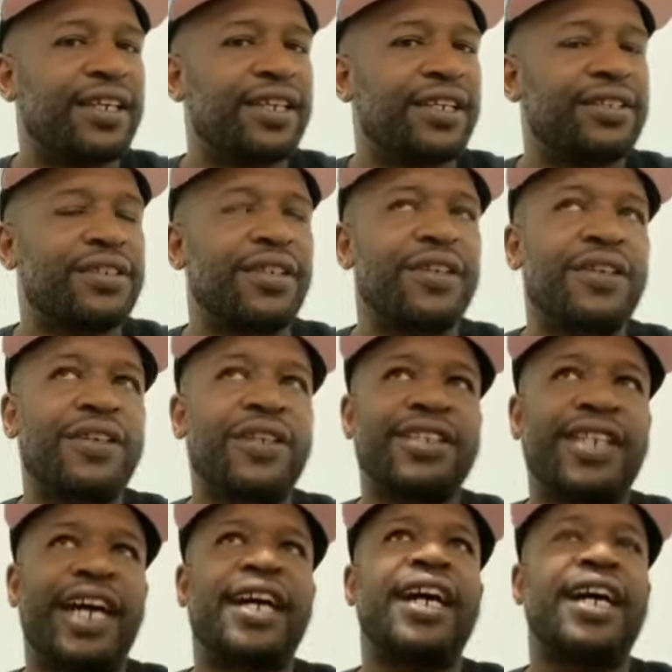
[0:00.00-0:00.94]
So
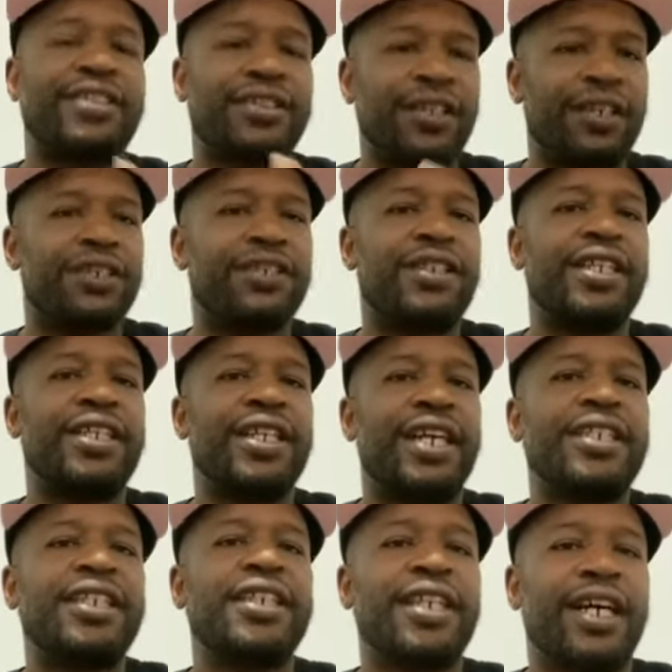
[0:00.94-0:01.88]
because I started in
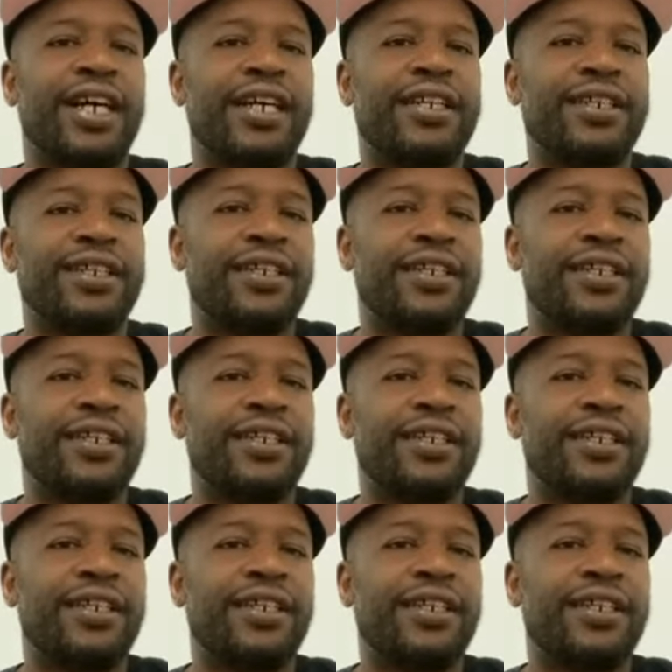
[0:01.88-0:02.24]
99.